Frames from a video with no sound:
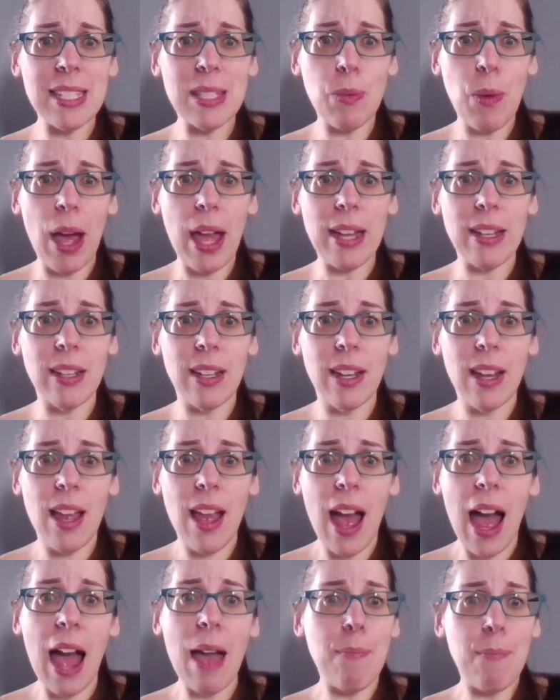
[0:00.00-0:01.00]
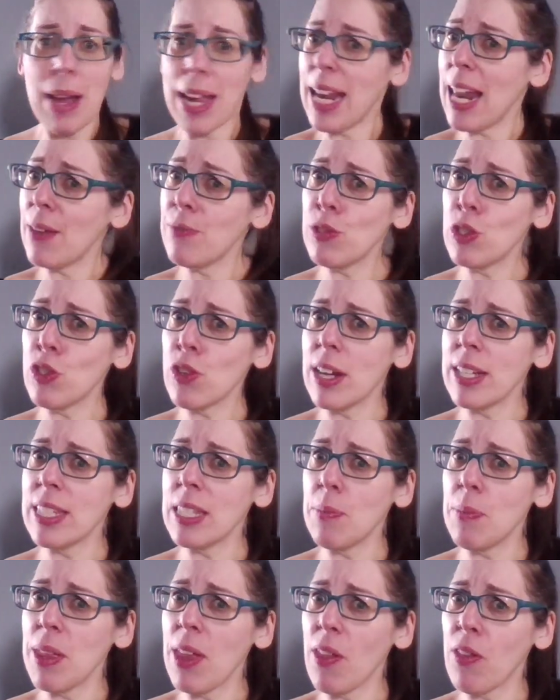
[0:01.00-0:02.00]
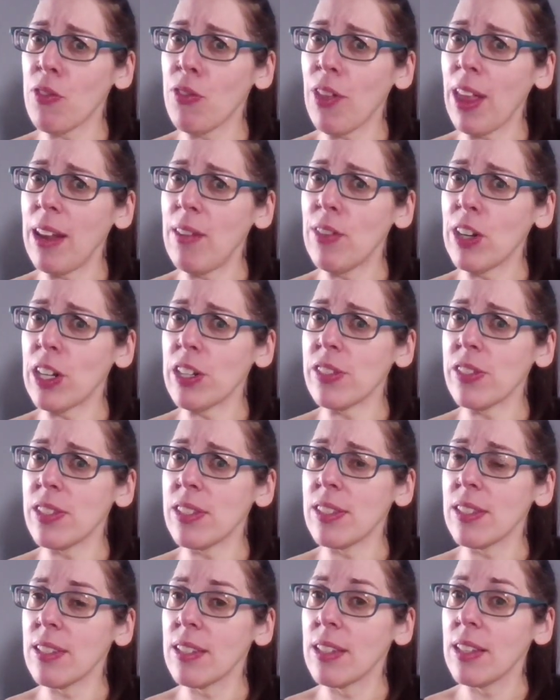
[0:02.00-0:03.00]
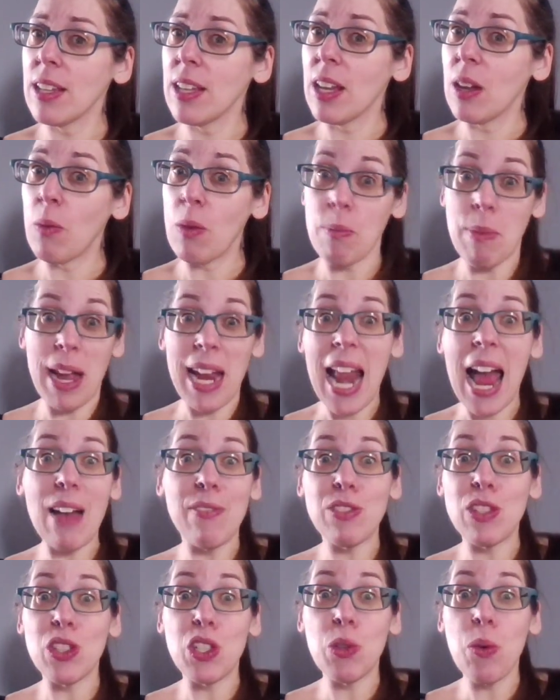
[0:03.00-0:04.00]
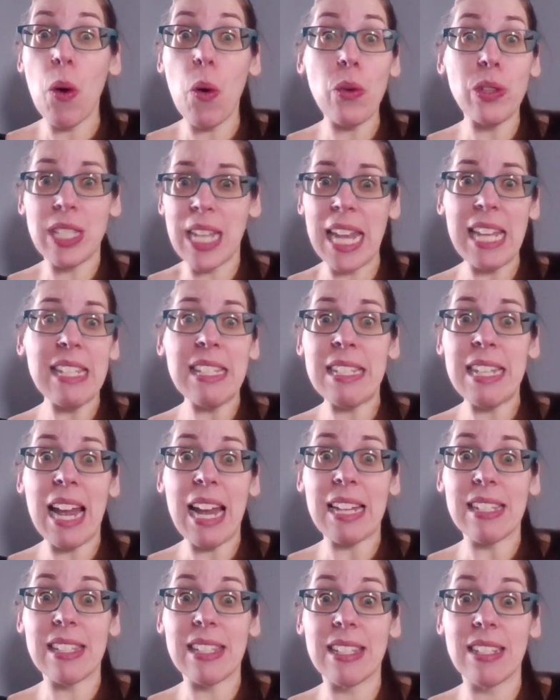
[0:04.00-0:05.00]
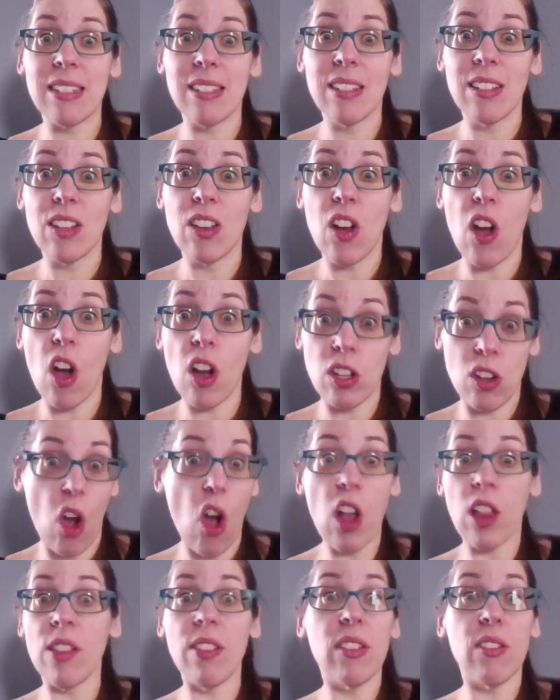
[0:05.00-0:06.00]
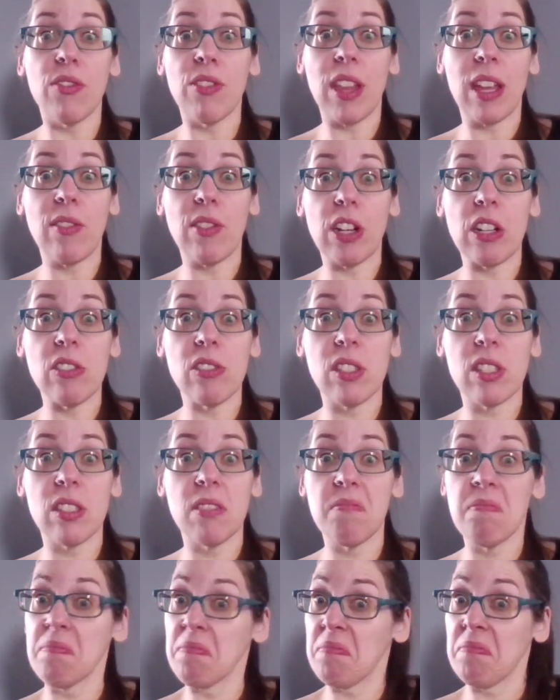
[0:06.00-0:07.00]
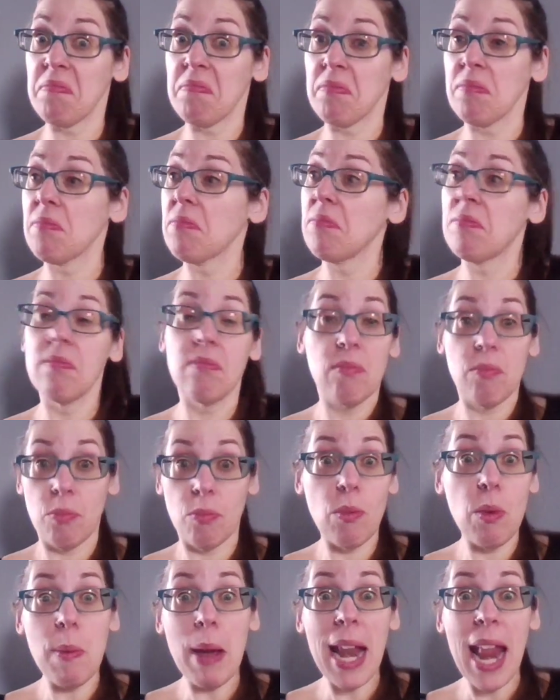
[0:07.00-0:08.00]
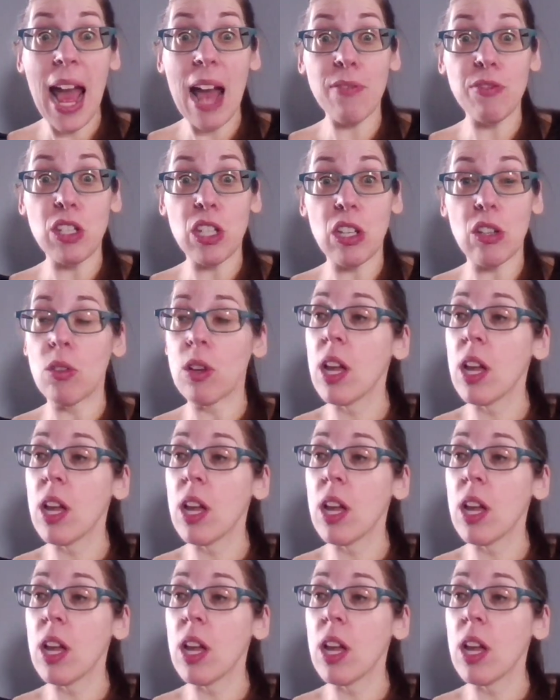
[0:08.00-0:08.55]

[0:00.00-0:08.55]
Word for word: one. I might have to try some of the other flavors. We might have to do a whole taste test on all of the flavors. We might have to.